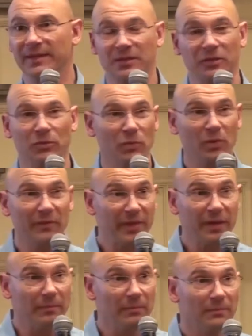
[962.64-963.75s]
that's a good rule of
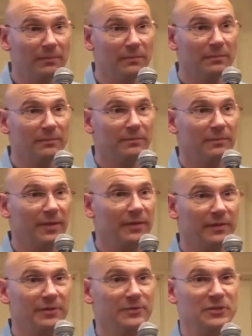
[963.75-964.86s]
thumb. I
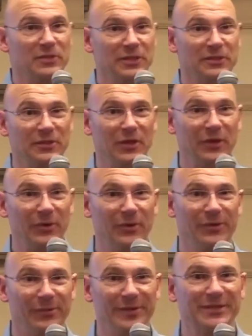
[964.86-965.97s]
think you just need to
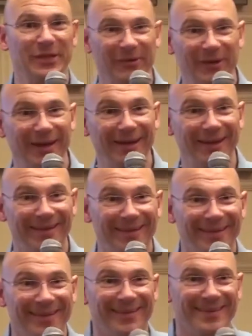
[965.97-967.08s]
know what's going on.
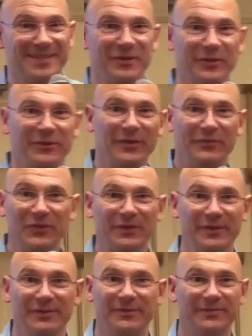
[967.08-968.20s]
So if you
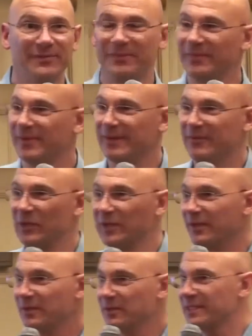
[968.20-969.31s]

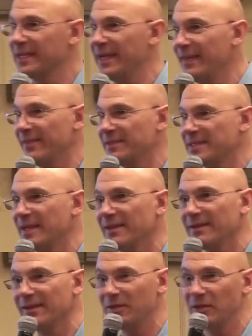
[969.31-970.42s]
can understand the
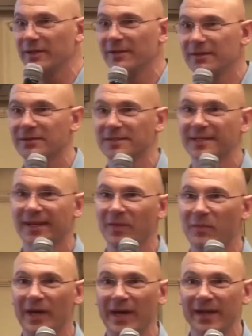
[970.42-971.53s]
seller and you can understand
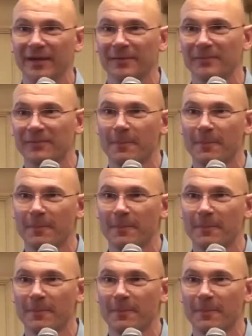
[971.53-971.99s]
the buyer